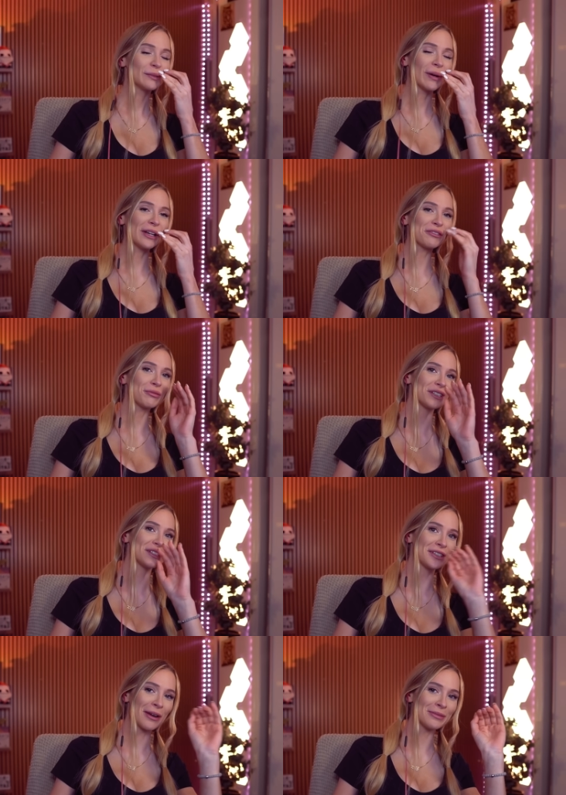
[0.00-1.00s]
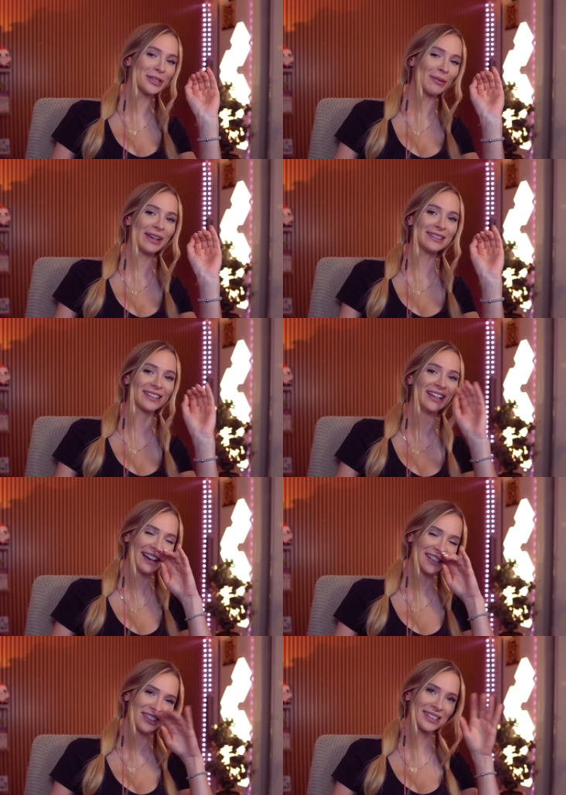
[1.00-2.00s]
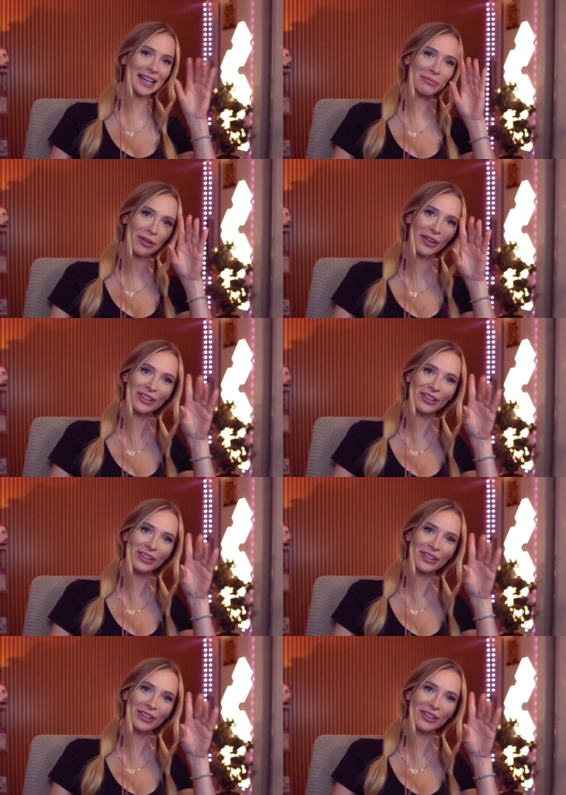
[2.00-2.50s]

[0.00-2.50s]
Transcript: Better if we just don't do it. I should take my own